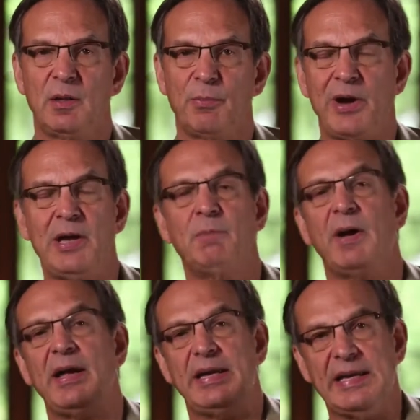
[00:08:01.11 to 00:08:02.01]
The brain,
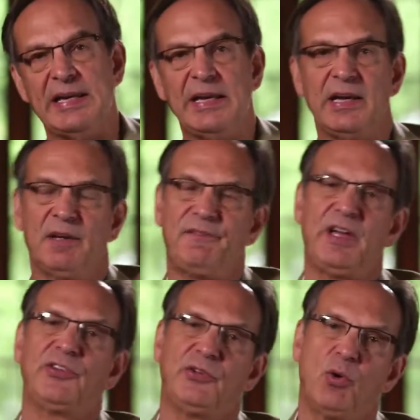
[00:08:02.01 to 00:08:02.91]
by eating,
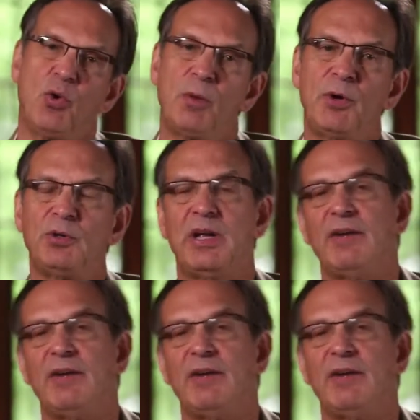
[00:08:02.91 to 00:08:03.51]
affects the hormone